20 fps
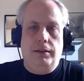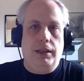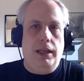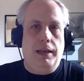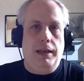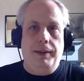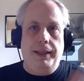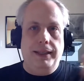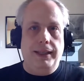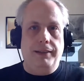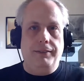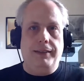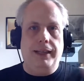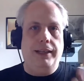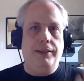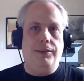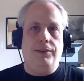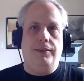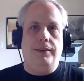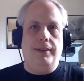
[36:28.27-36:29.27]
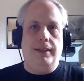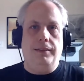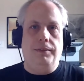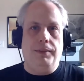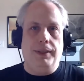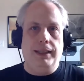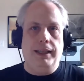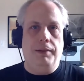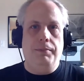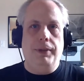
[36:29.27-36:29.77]
I mean, if that's the
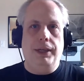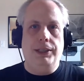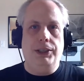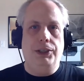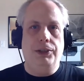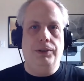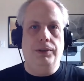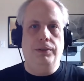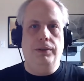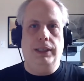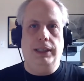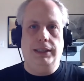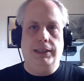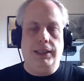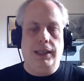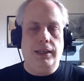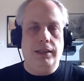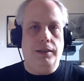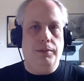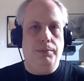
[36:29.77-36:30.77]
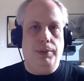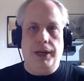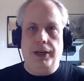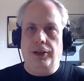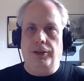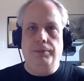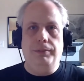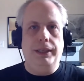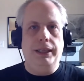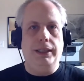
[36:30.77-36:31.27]
thing that makes you excited, by
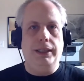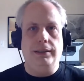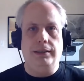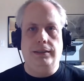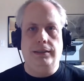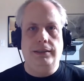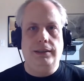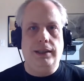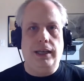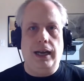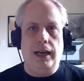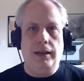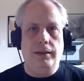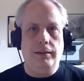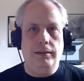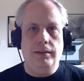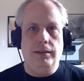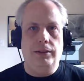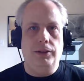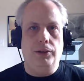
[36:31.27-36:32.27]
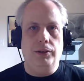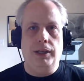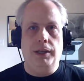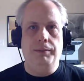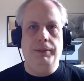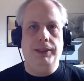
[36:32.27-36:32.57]
all means, I, don't let yeah.